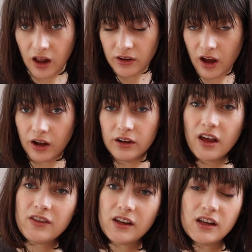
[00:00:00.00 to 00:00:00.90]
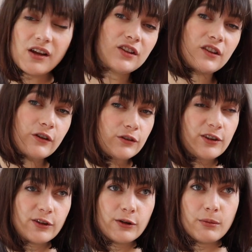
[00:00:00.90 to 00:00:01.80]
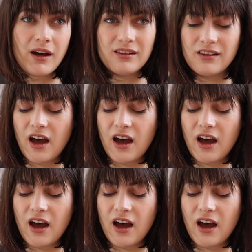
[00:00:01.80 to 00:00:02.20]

Along the YouTube